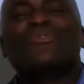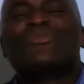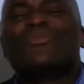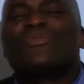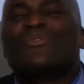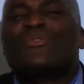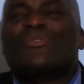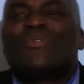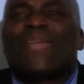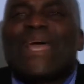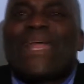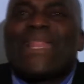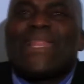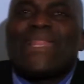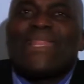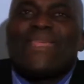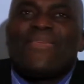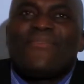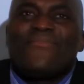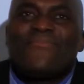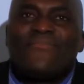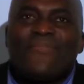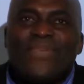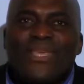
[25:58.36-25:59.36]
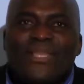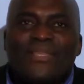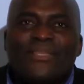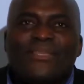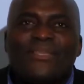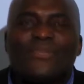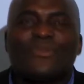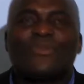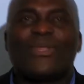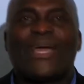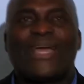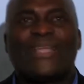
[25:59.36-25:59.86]
should I leave it?
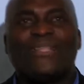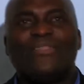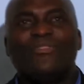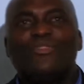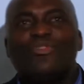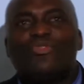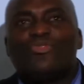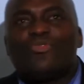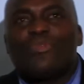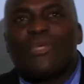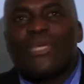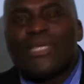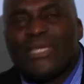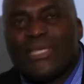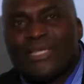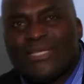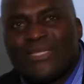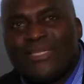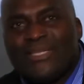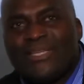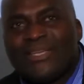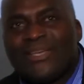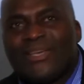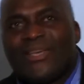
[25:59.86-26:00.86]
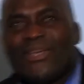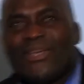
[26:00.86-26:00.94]
Should I do it?